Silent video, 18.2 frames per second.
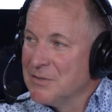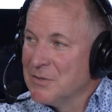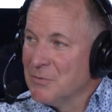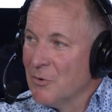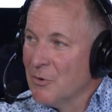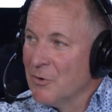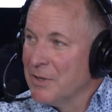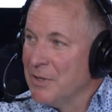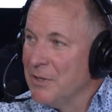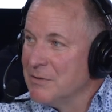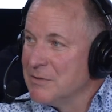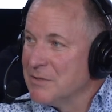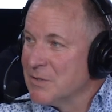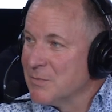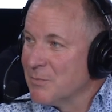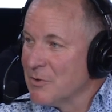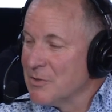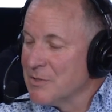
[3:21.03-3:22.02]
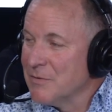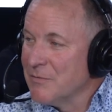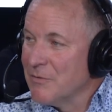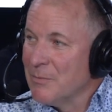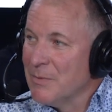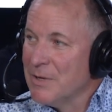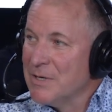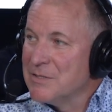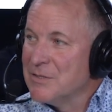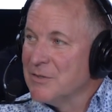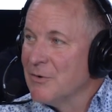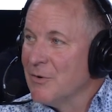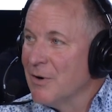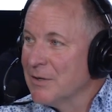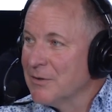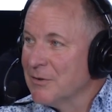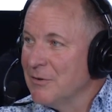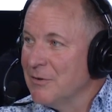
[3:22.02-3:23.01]
to work here as a sports information
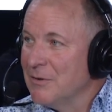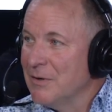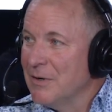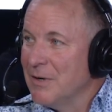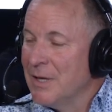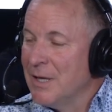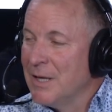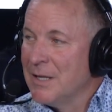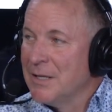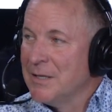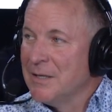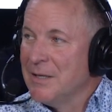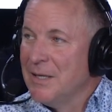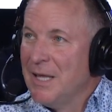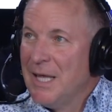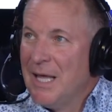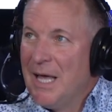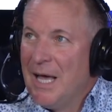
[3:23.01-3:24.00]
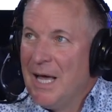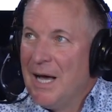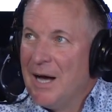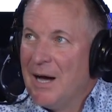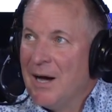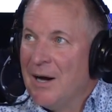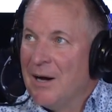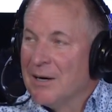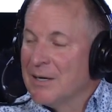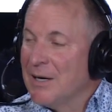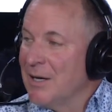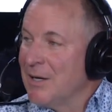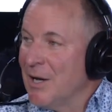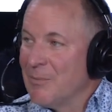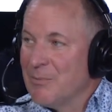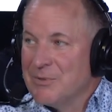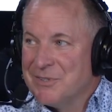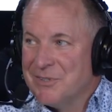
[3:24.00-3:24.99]
director, and got an
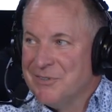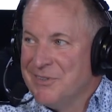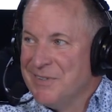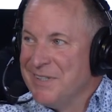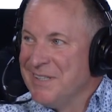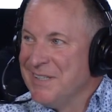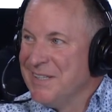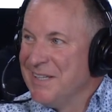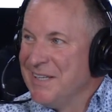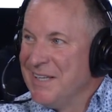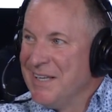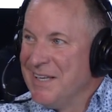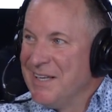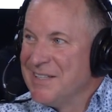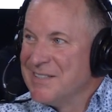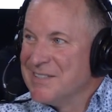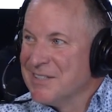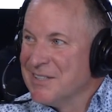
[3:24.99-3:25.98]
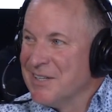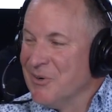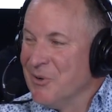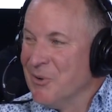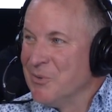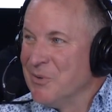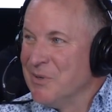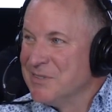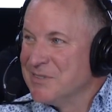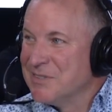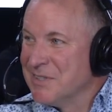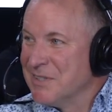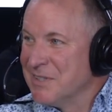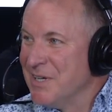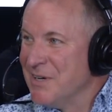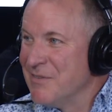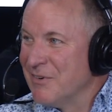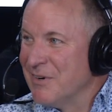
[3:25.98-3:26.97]
opportunity to go to the
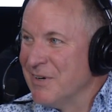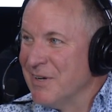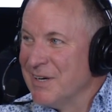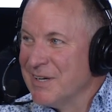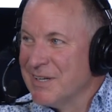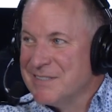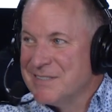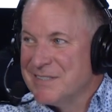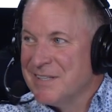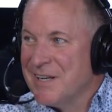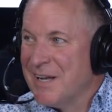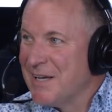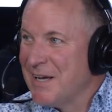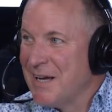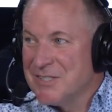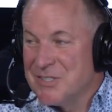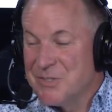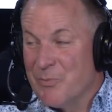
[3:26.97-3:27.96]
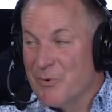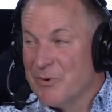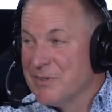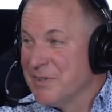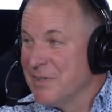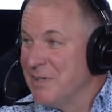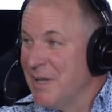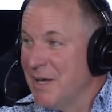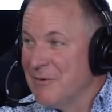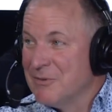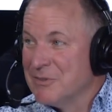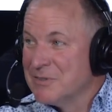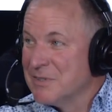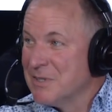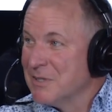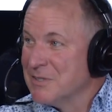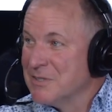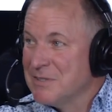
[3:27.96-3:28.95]
Denver Nuggets, and I sprinted. That was
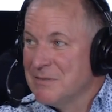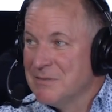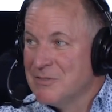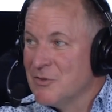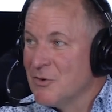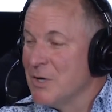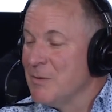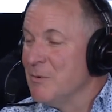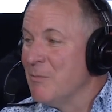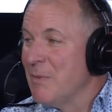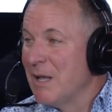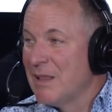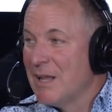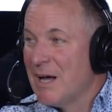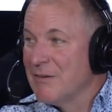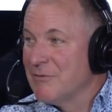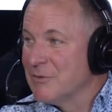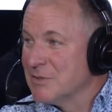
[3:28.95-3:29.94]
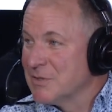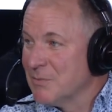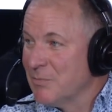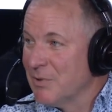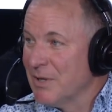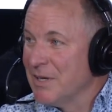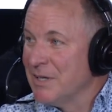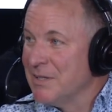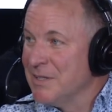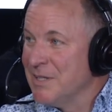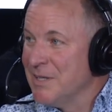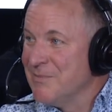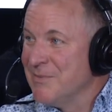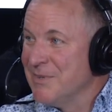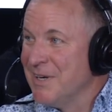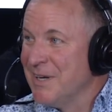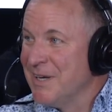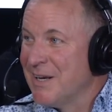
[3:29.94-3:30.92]
the dream of my life, was to play in the
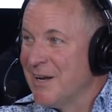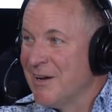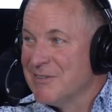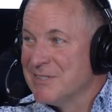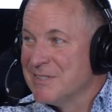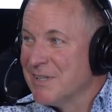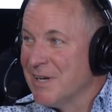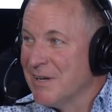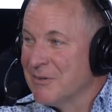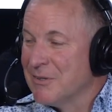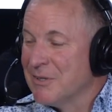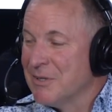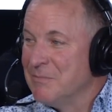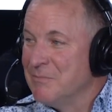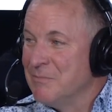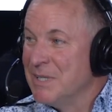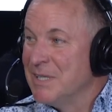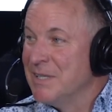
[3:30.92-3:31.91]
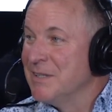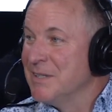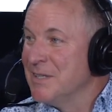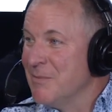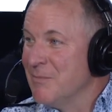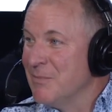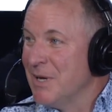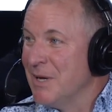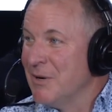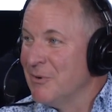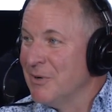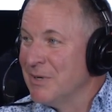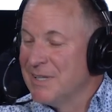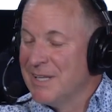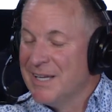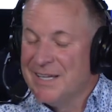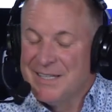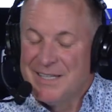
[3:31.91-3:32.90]
NBA, and I always said I'm going to be in the NBA one
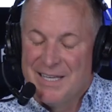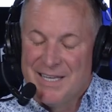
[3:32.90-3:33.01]
day.